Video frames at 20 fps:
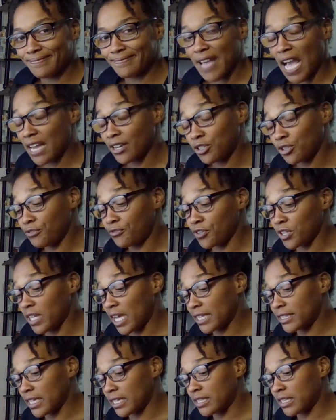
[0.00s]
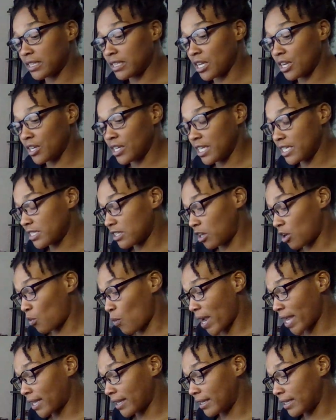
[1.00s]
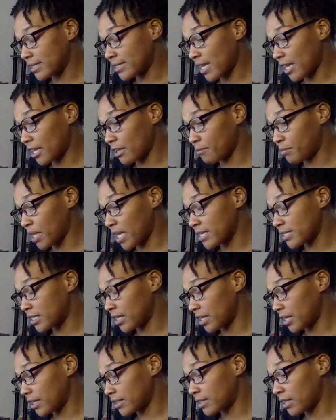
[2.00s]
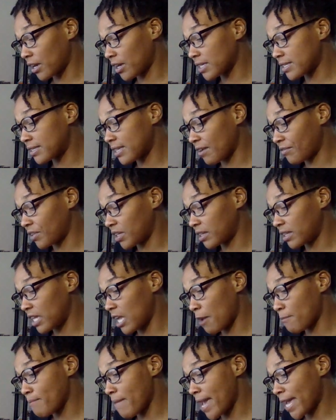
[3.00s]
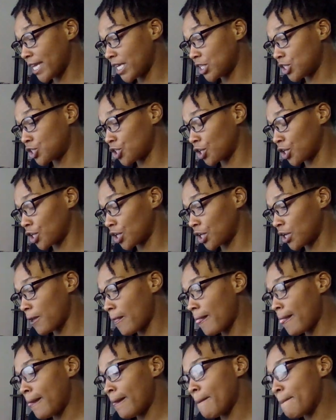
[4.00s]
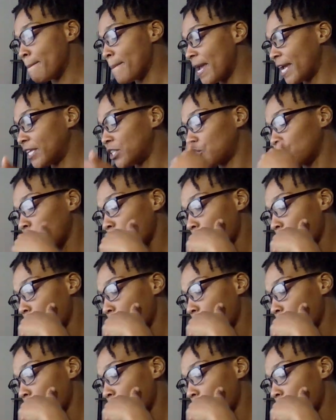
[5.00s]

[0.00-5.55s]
I do feel like that there is an awakening taking place here. There is definitely a major, major